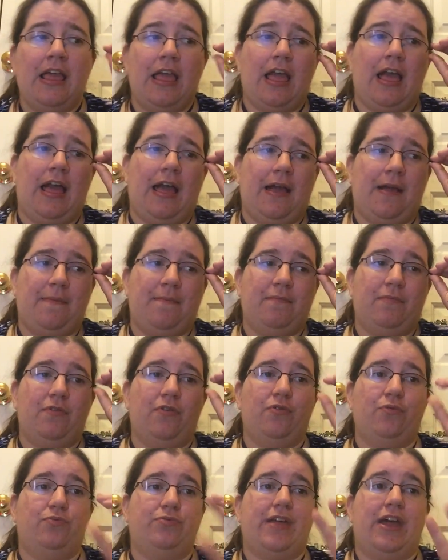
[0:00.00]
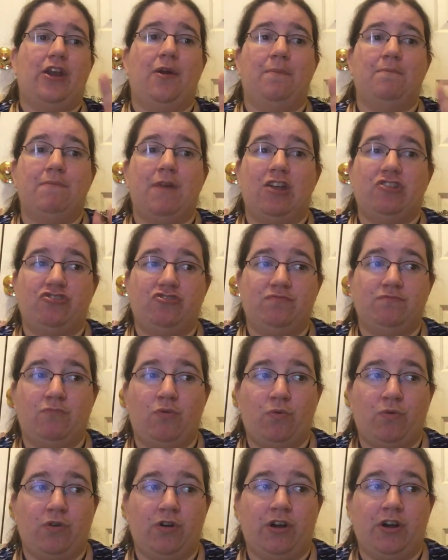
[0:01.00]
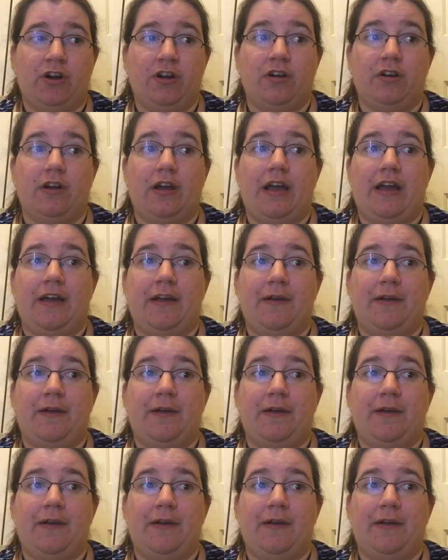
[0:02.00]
that are much more